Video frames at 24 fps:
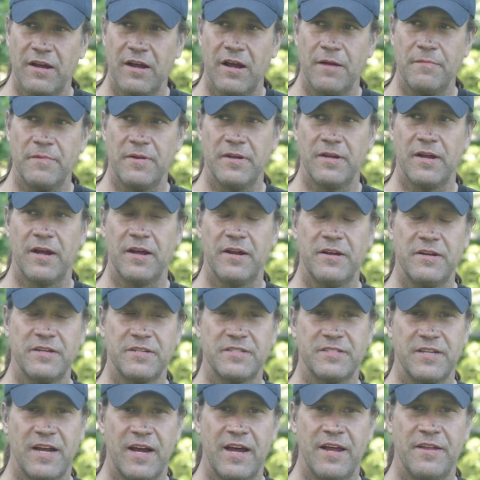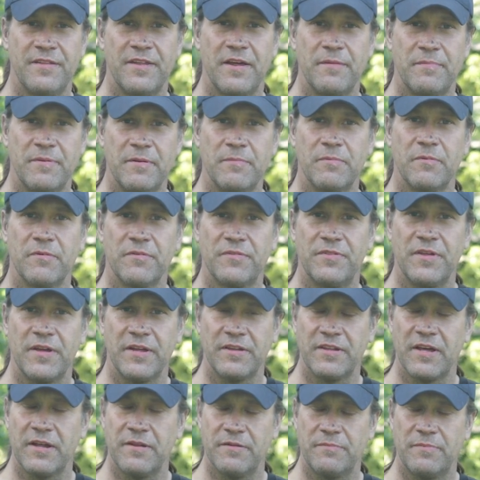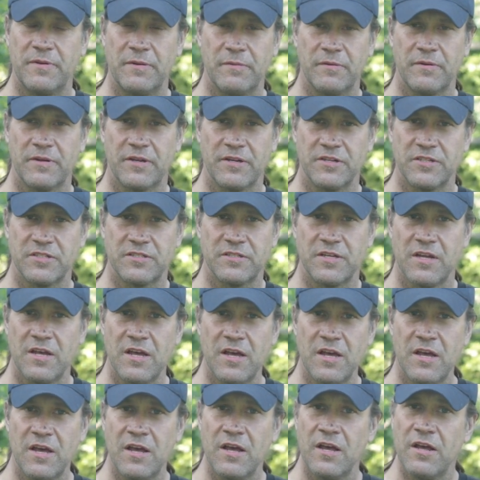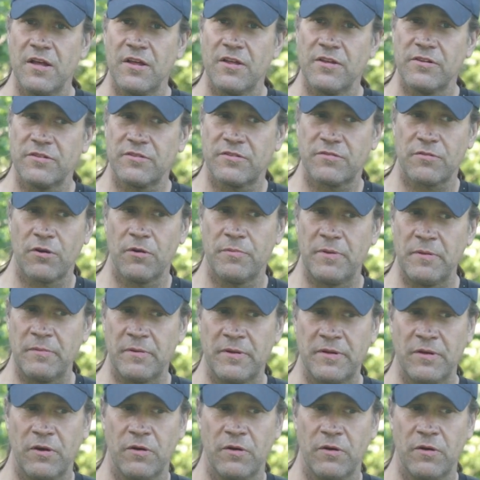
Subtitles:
I mean, I understand that people think that people can just throw people in